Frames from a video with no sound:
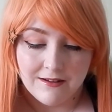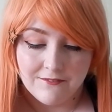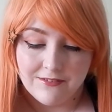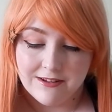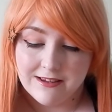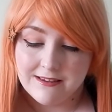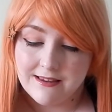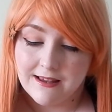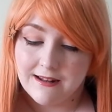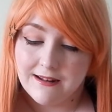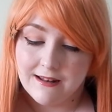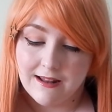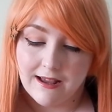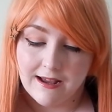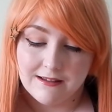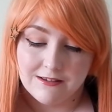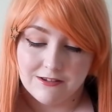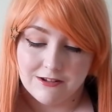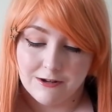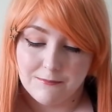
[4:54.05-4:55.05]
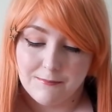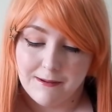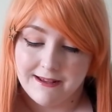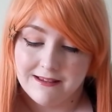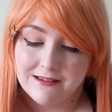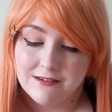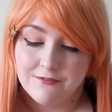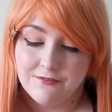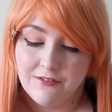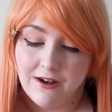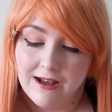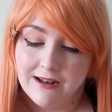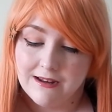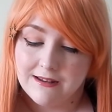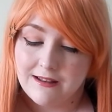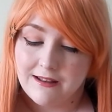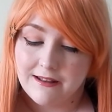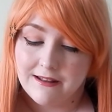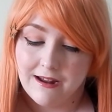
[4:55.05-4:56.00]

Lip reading: This scent lies on a base of violet